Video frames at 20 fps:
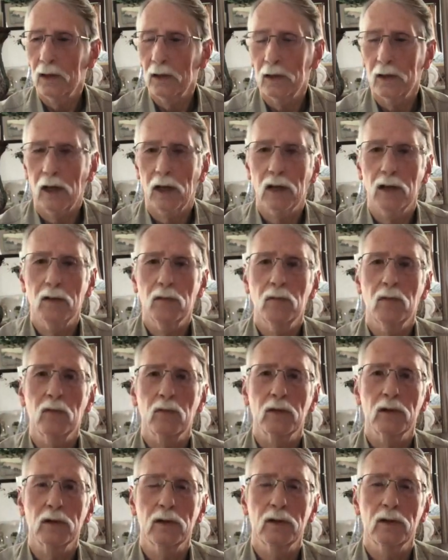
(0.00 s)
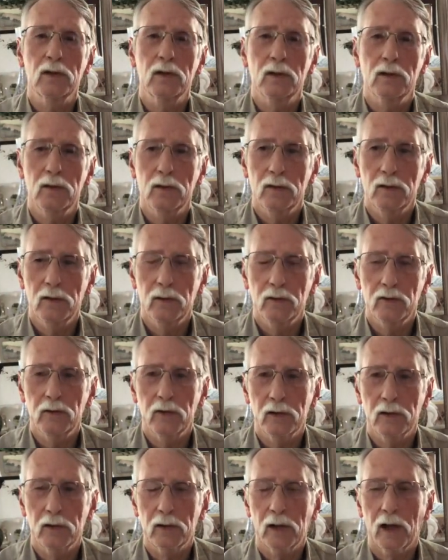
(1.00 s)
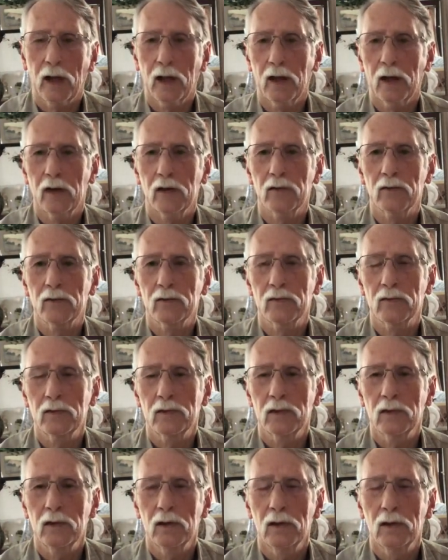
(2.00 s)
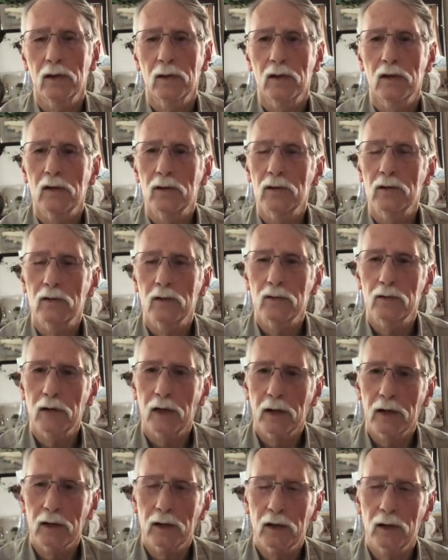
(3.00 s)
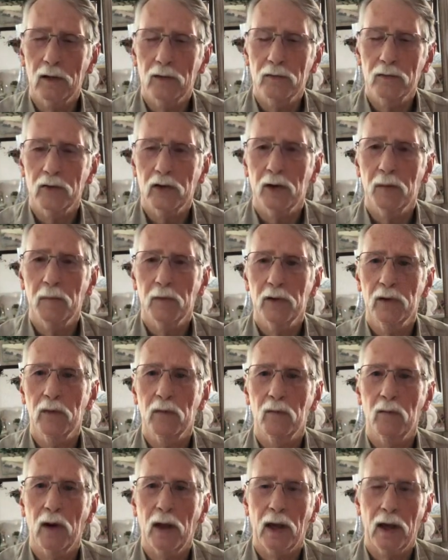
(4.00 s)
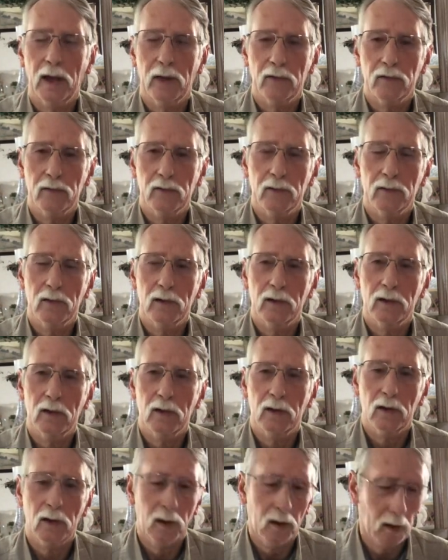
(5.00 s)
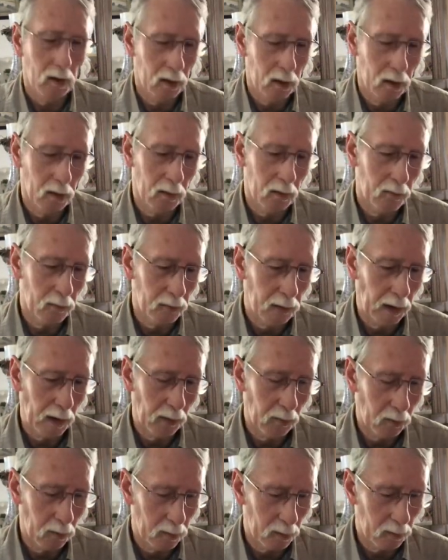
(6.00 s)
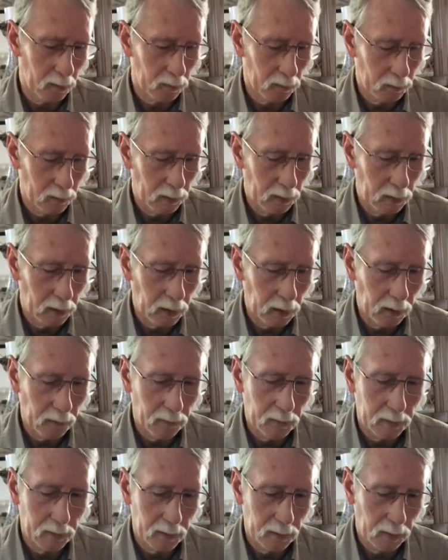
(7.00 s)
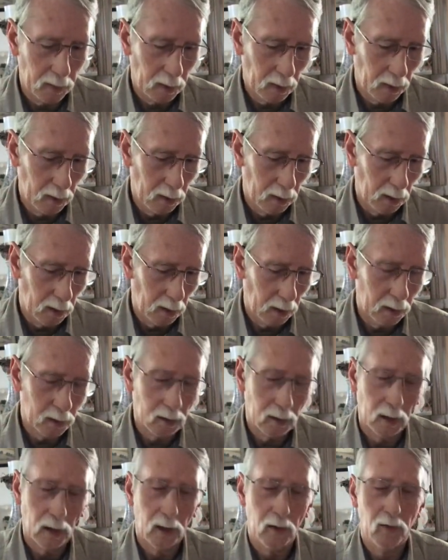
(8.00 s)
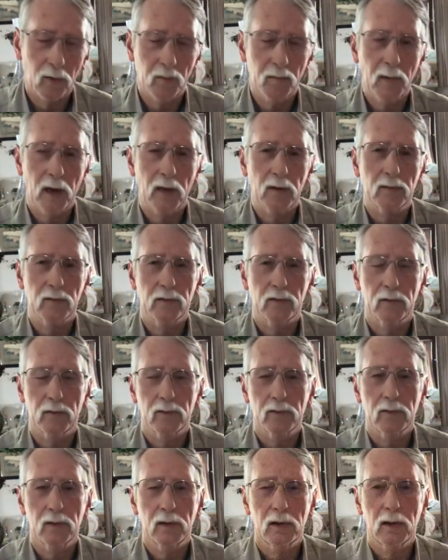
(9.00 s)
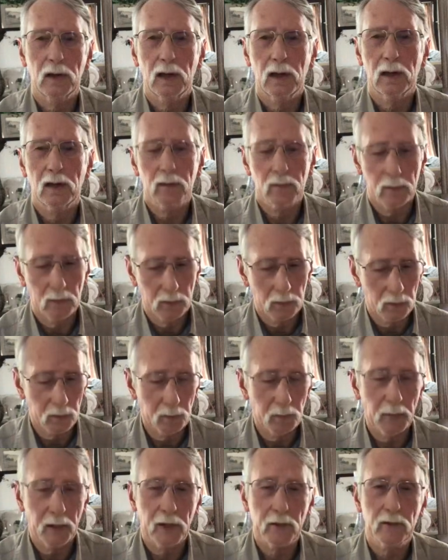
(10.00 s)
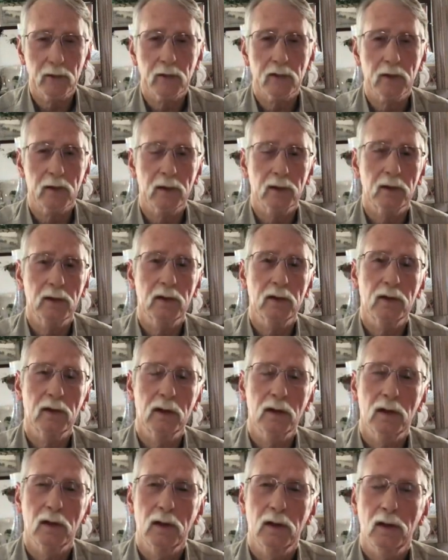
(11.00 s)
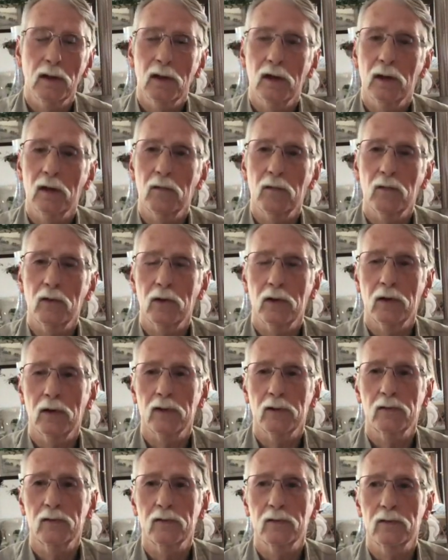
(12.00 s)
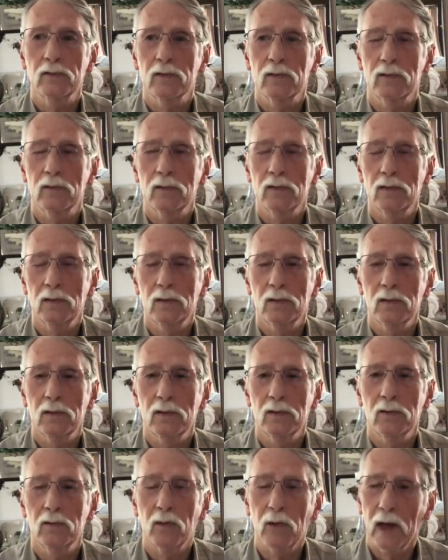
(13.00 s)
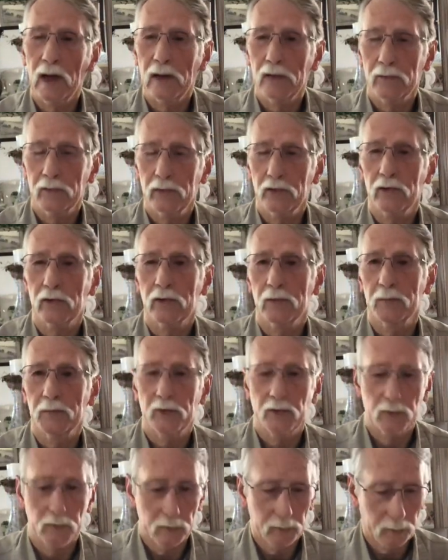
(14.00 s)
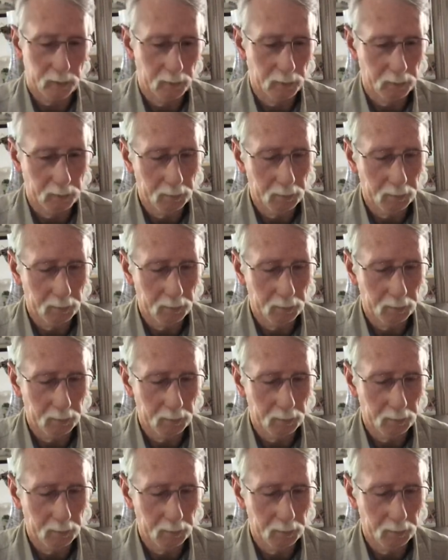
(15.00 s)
They wanted the Gentiles to take on some of the rights that were given in the law of Moses, and that especially was the rite of circumcision.